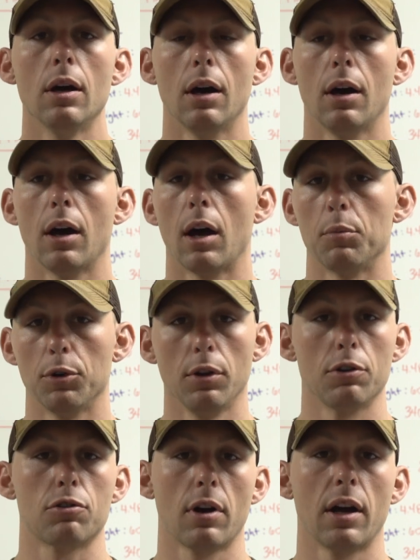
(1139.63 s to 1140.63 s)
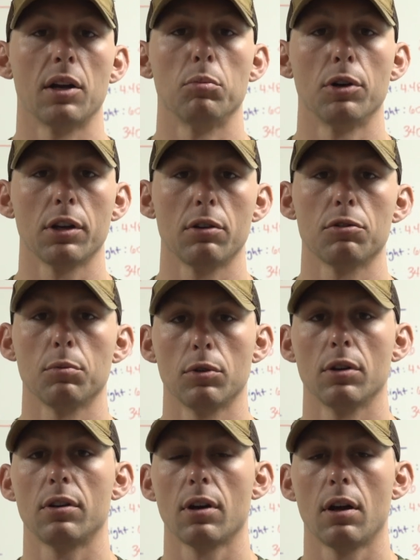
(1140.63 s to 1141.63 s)
I'm really trying to bring you some
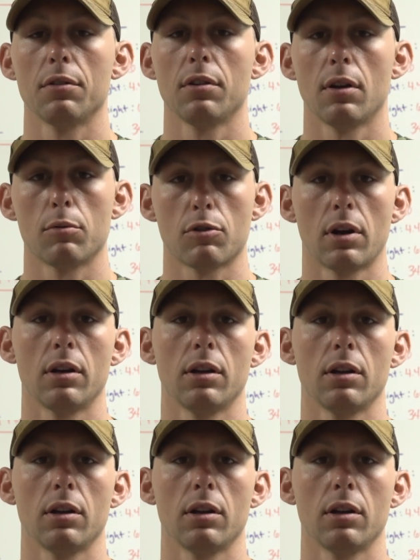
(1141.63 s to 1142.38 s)
good content. I'm trying to